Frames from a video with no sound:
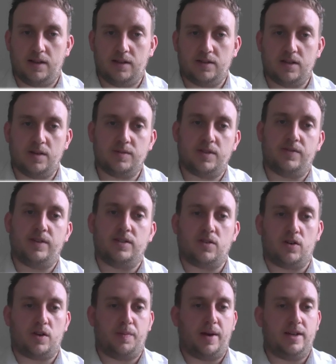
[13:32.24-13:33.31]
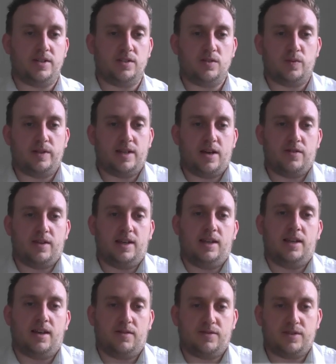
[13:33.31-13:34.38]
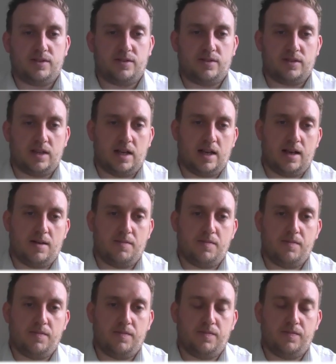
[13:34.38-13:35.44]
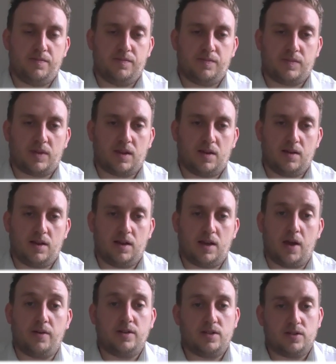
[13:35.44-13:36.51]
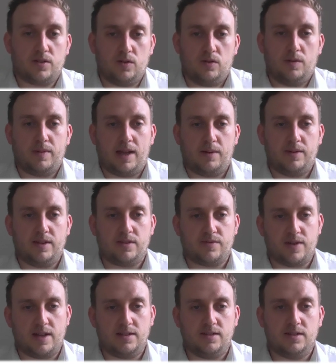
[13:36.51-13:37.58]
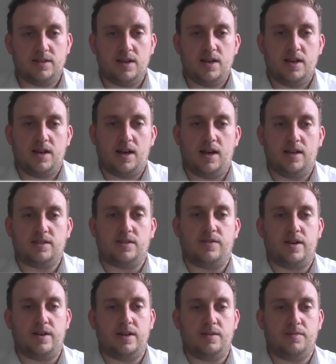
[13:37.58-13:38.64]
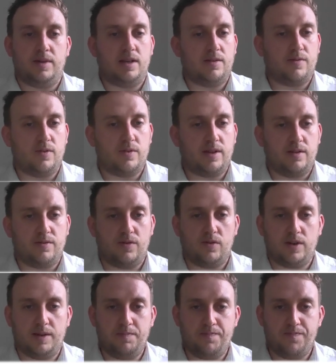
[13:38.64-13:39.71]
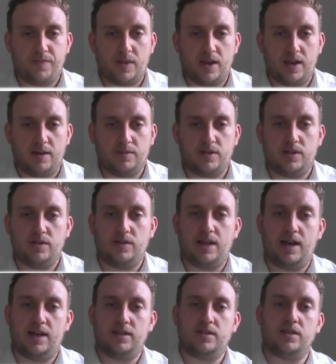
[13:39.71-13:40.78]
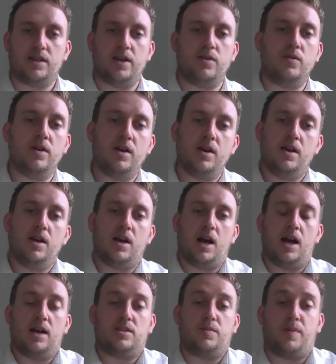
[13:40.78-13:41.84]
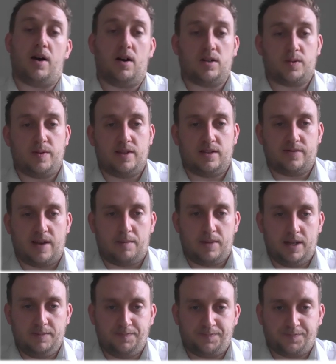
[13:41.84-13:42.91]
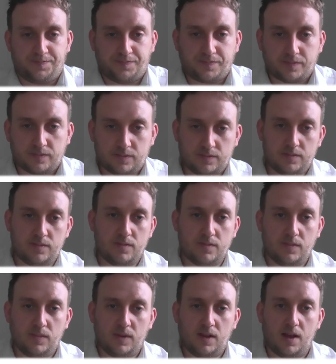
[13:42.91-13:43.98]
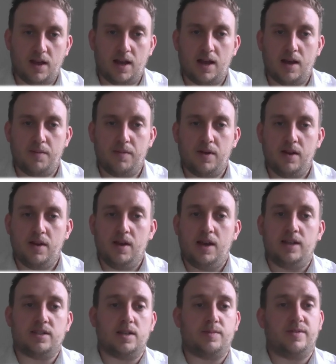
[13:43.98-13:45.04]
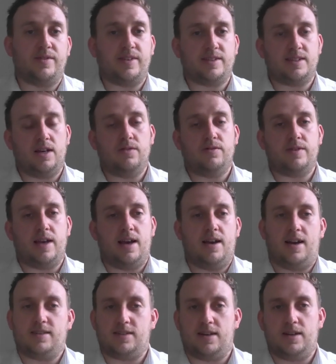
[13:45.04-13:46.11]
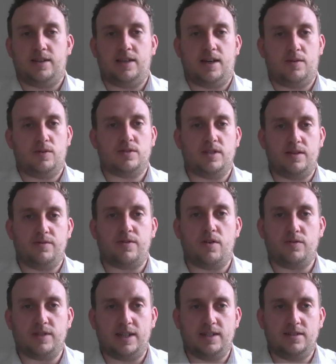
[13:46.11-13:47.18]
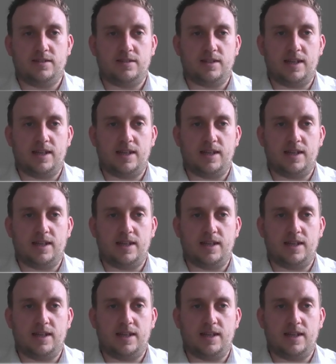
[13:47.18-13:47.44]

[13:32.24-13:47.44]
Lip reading: terms of his occupations, we know that he loves going to school and playing with his friends. It's a very meaningful thing for him to do that, and to go to parks with his family. In terms of his self-care, as I wasn't involved in